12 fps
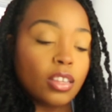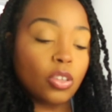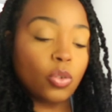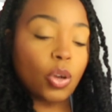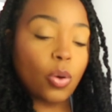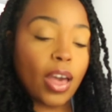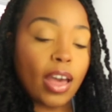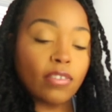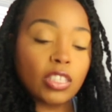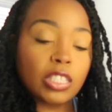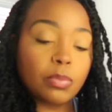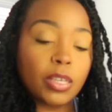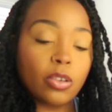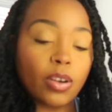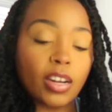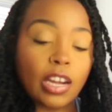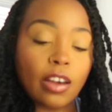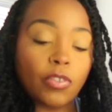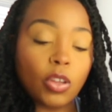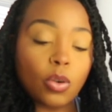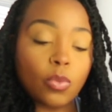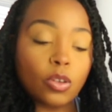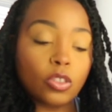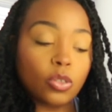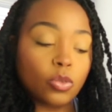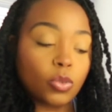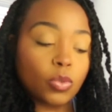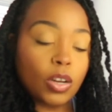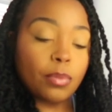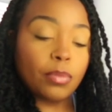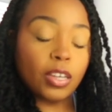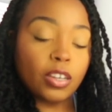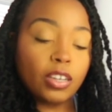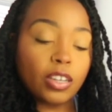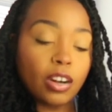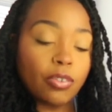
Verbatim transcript: you don't have to speak right now if you don't want to is what i'm hearing